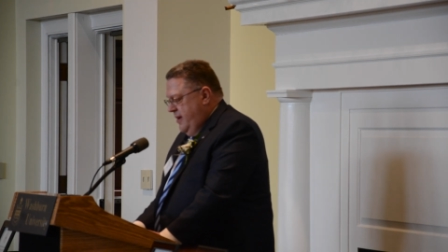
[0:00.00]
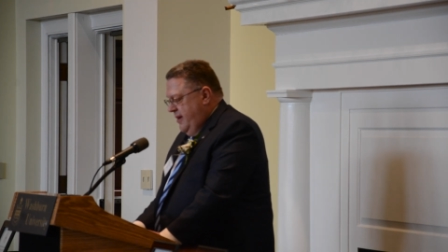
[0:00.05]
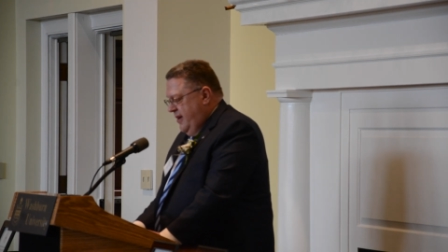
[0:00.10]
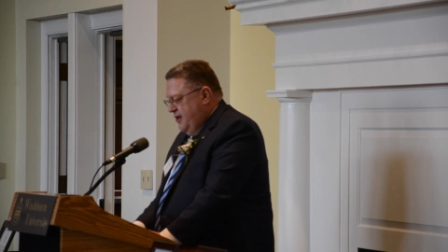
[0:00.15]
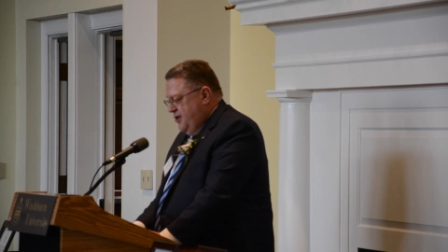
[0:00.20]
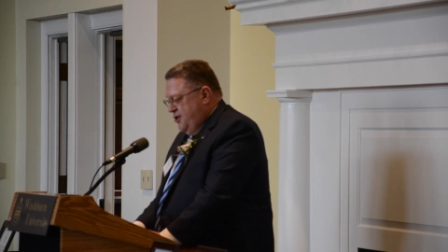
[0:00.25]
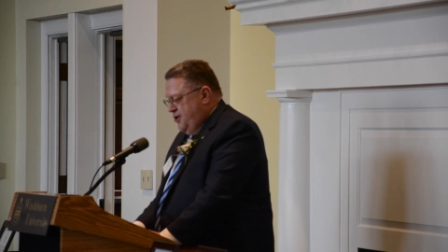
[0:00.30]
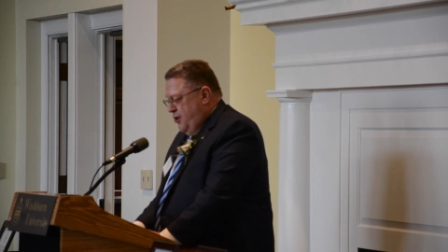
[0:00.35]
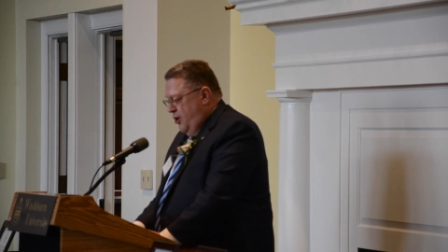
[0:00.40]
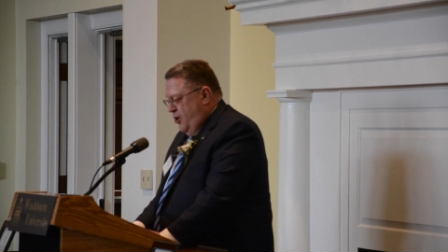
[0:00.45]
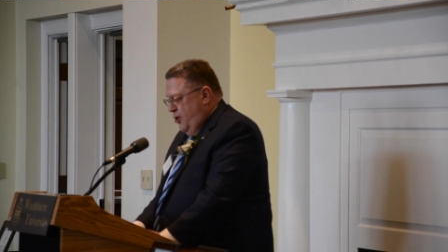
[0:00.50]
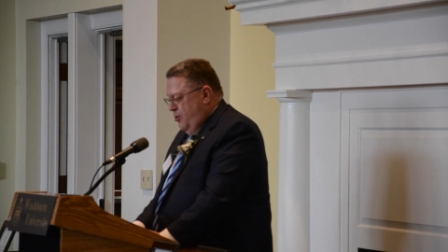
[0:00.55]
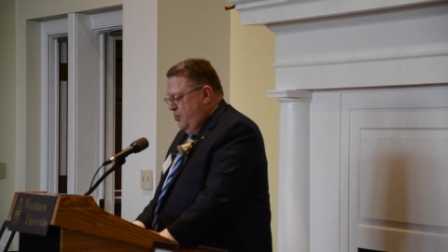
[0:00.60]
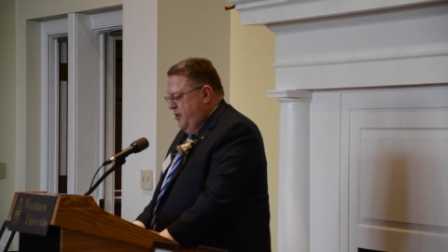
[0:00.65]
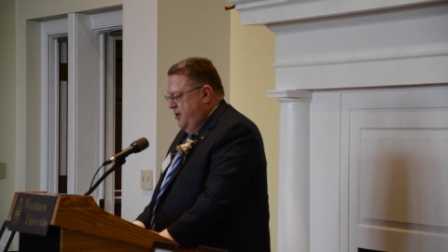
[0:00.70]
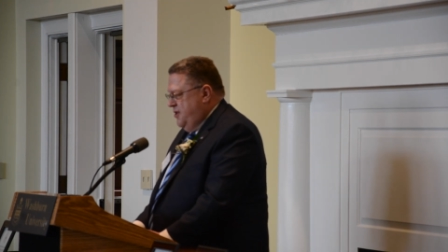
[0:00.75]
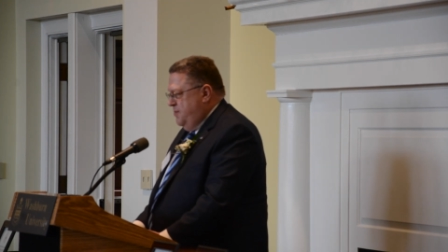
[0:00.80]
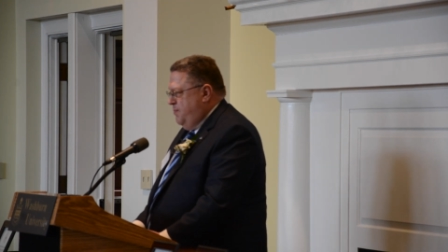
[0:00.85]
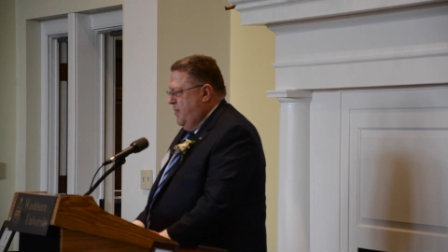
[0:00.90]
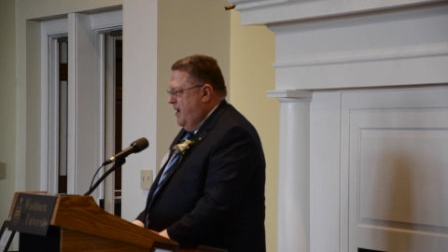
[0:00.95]
his sole
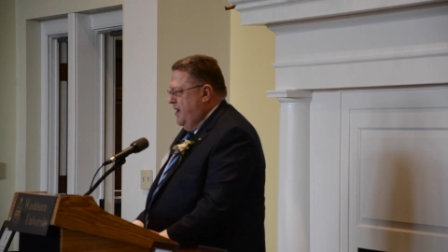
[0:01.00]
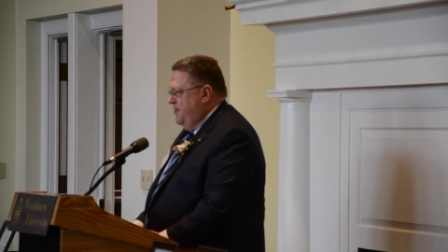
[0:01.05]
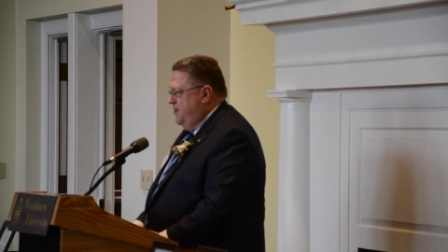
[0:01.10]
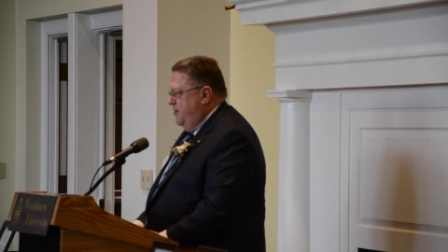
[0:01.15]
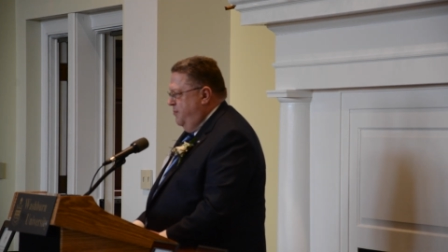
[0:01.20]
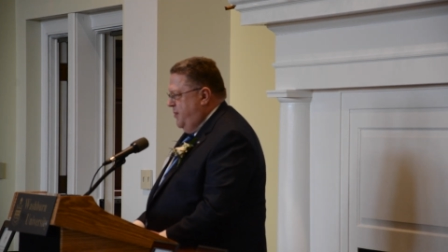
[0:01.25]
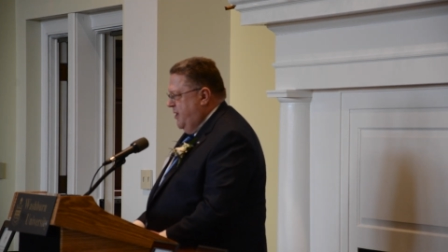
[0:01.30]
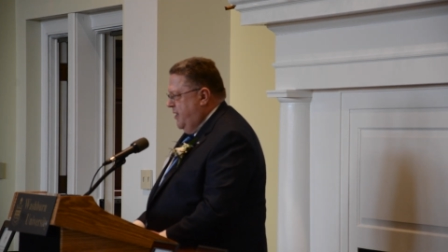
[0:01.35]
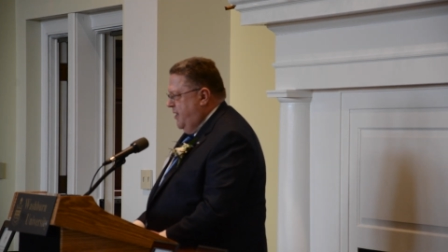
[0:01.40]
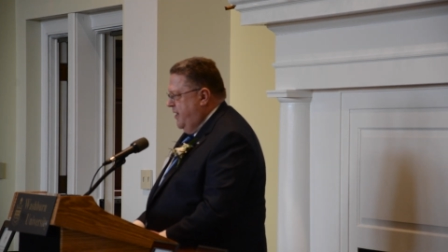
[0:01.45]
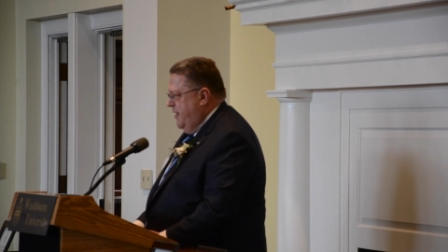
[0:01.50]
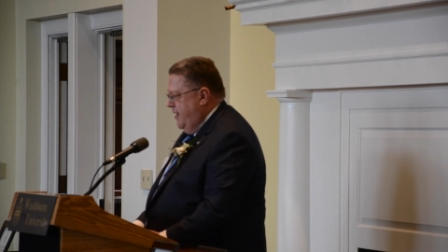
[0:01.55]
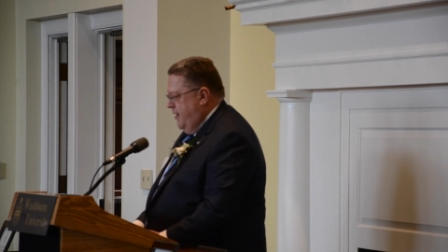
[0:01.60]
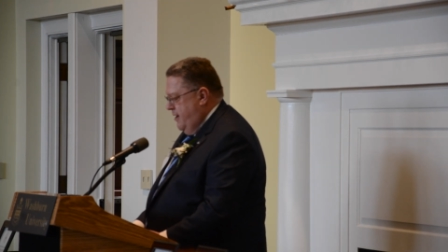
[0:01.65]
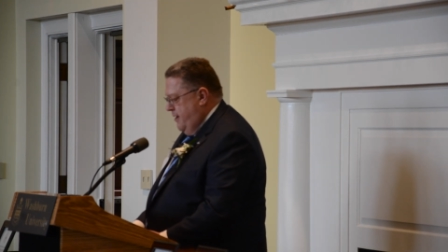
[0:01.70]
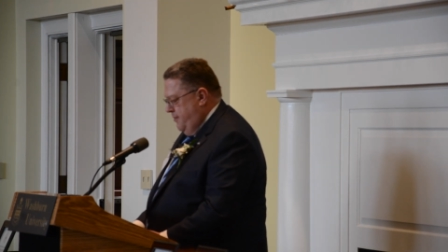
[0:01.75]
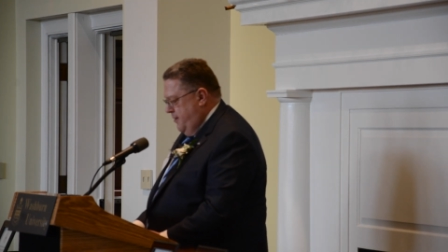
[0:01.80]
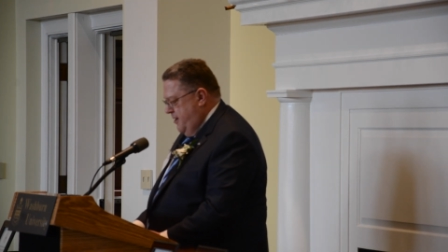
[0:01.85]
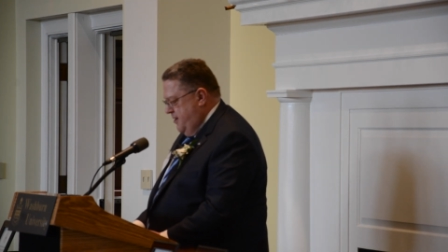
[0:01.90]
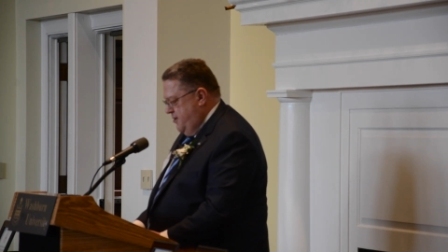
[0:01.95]
responsibility
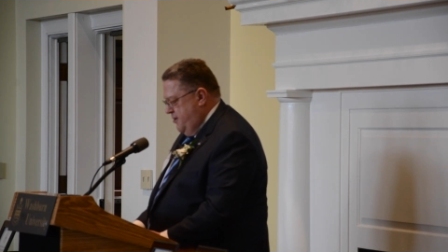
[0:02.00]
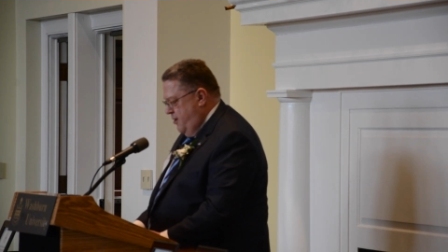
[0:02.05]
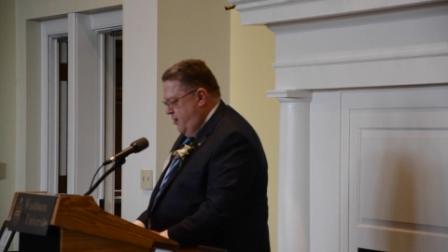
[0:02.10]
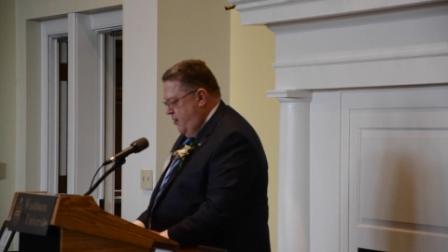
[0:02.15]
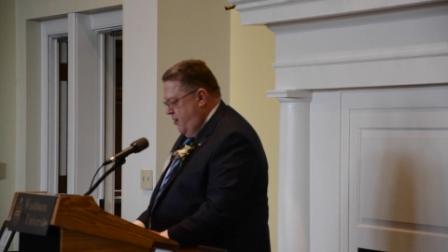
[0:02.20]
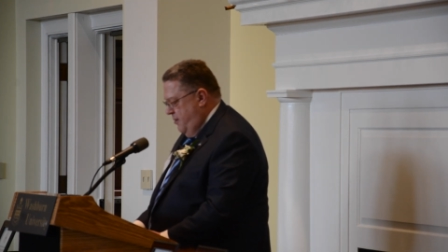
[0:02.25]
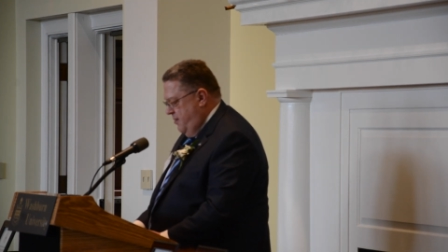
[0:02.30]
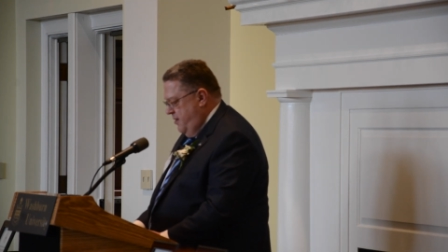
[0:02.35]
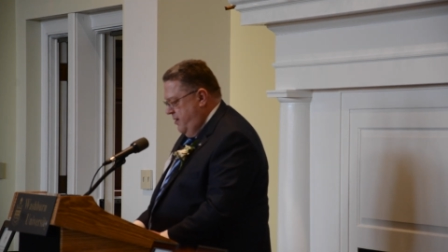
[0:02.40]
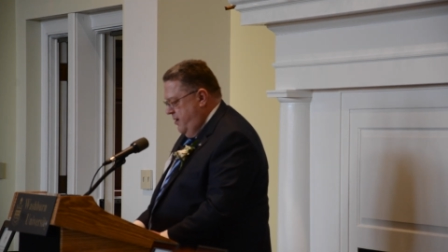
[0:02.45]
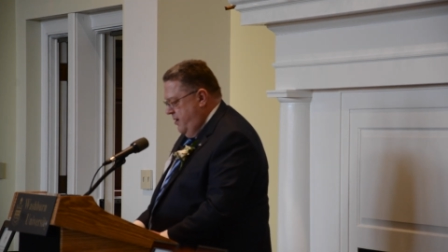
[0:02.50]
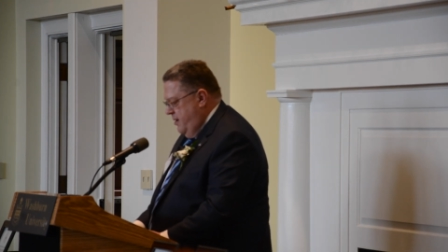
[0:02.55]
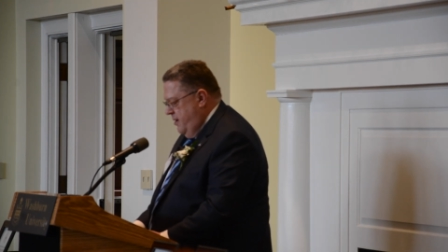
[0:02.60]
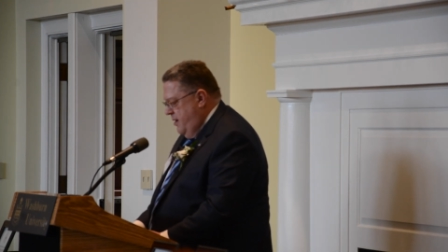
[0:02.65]
on this earth